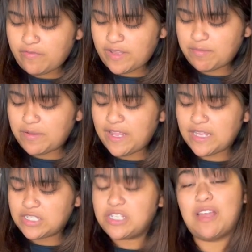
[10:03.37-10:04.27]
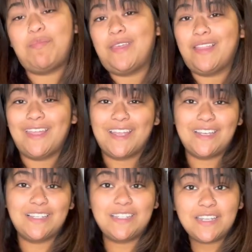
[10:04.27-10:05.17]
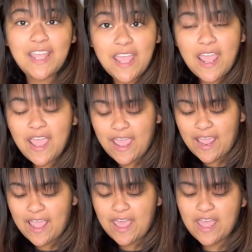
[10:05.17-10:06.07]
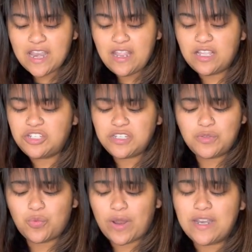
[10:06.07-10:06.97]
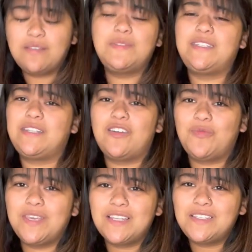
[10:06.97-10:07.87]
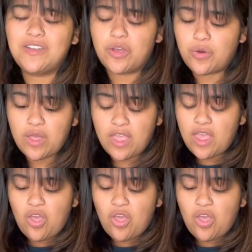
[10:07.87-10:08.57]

like plant shopping like I did today and just random stuff because you know,